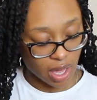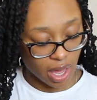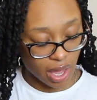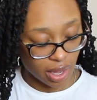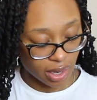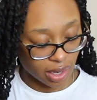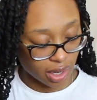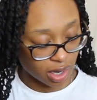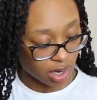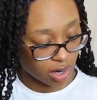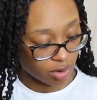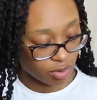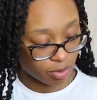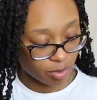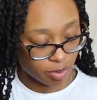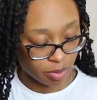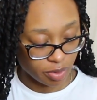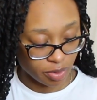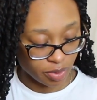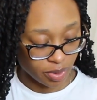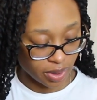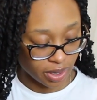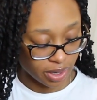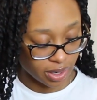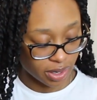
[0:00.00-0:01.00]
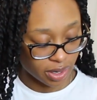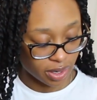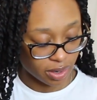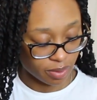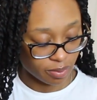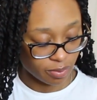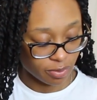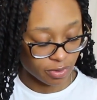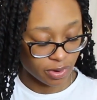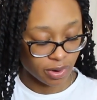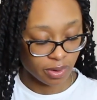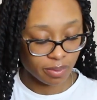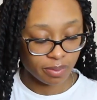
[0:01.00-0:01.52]
I can't remember where I got
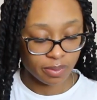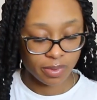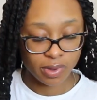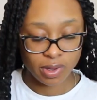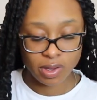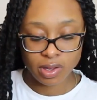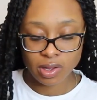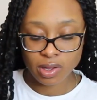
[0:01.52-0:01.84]
them from.